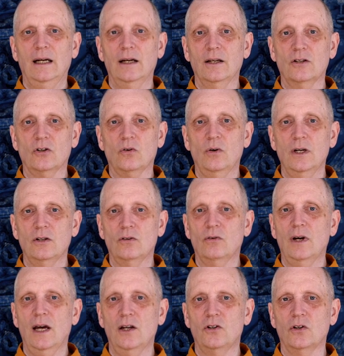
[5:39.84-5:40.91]
It's quite
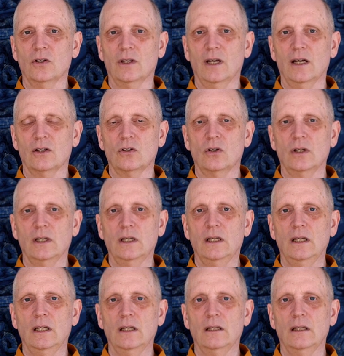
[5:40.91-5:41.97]
tragic,
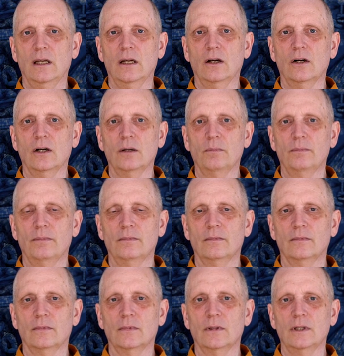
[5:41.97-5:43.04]
actually. They are
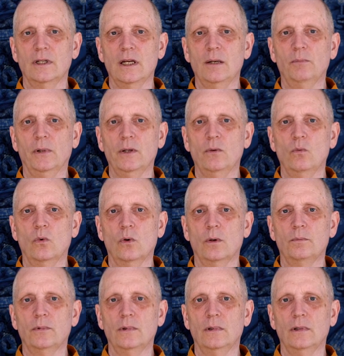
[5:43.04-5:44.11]
deeply
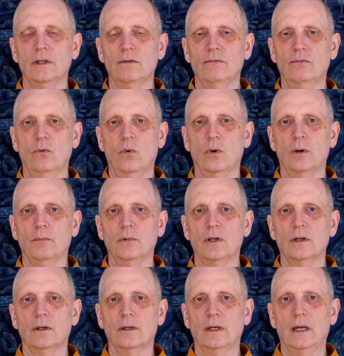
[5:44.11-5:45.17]
warped and deformed.
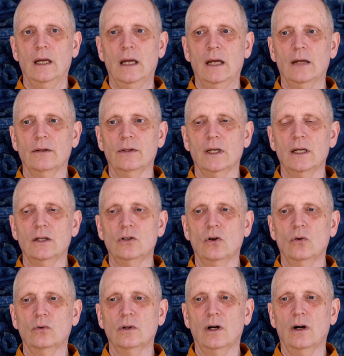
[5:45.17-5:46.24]
They
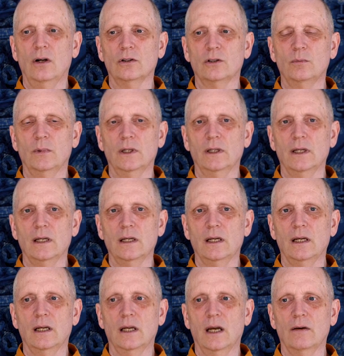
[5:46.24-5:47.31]
don't
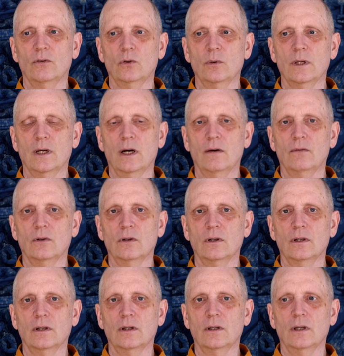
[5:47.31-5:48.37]
ultimately ever
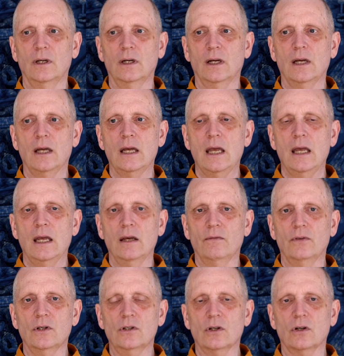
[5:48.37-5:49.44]
recover. And if
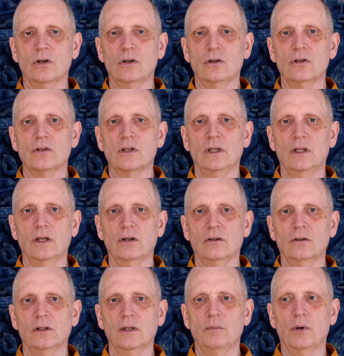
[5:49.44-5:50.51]
this occurs in the
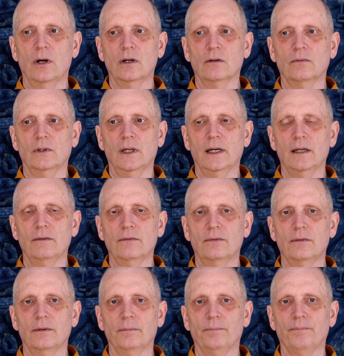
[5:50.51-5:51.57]
early part of
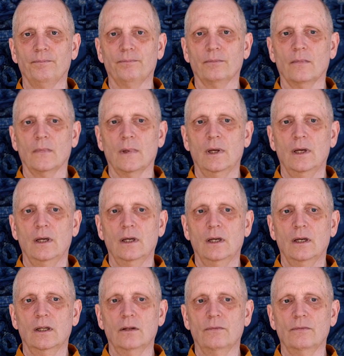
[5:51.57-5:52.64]
life,
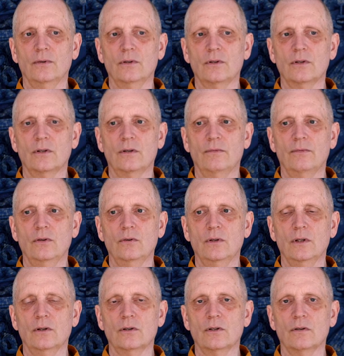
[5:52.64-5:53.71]
the first few
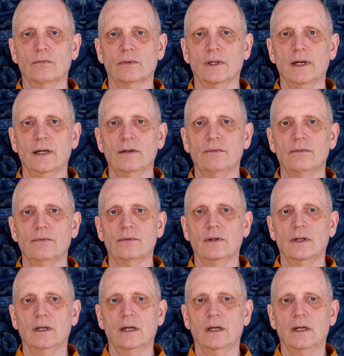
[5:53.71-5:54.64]
years of life,